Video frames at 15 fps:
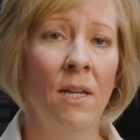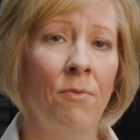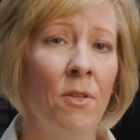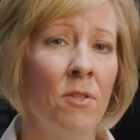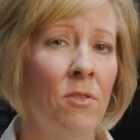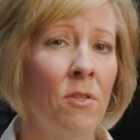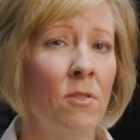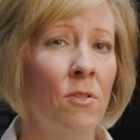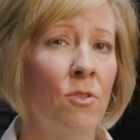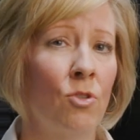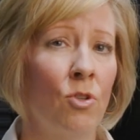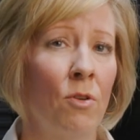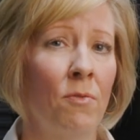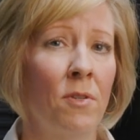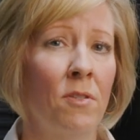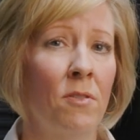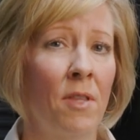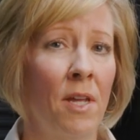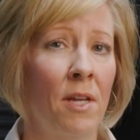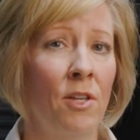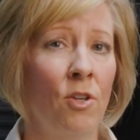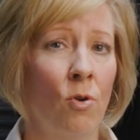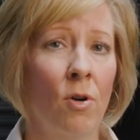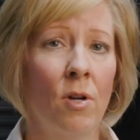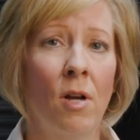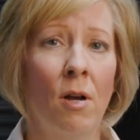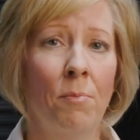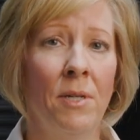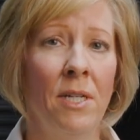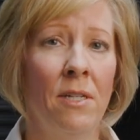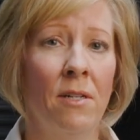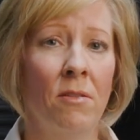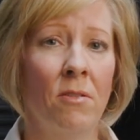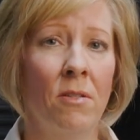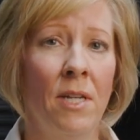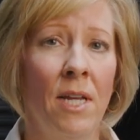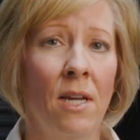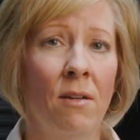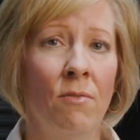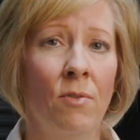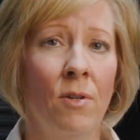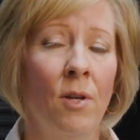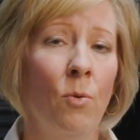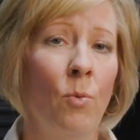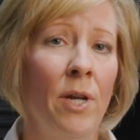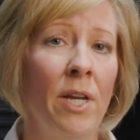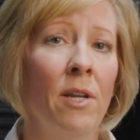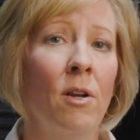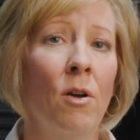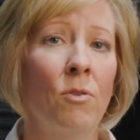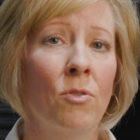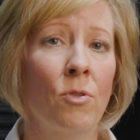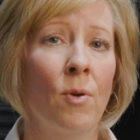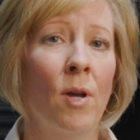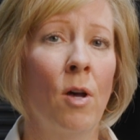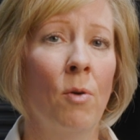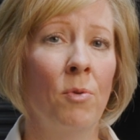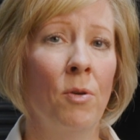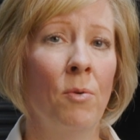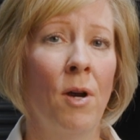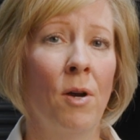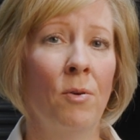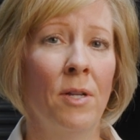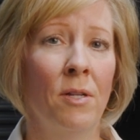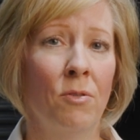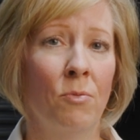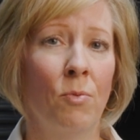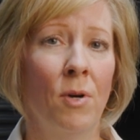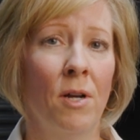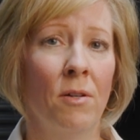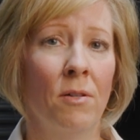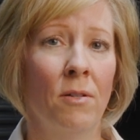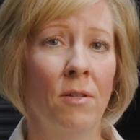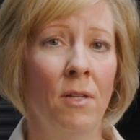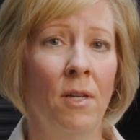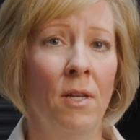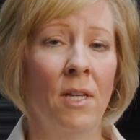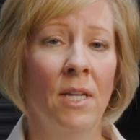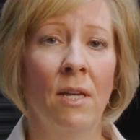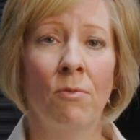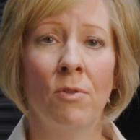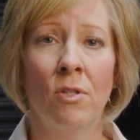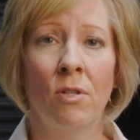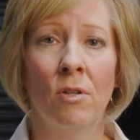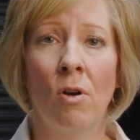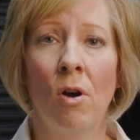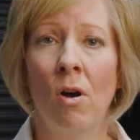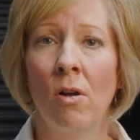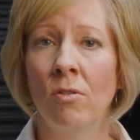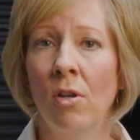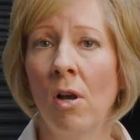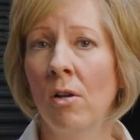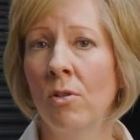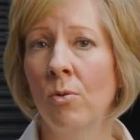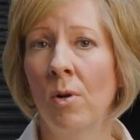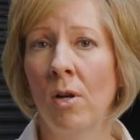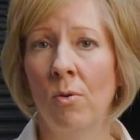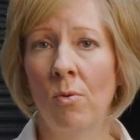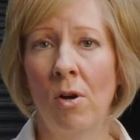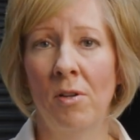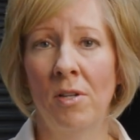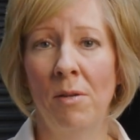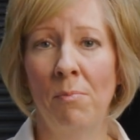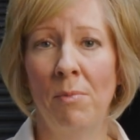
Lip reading: If this is a service that your company doesn't have, we can also help you out as well. Give us a call, talk to our quality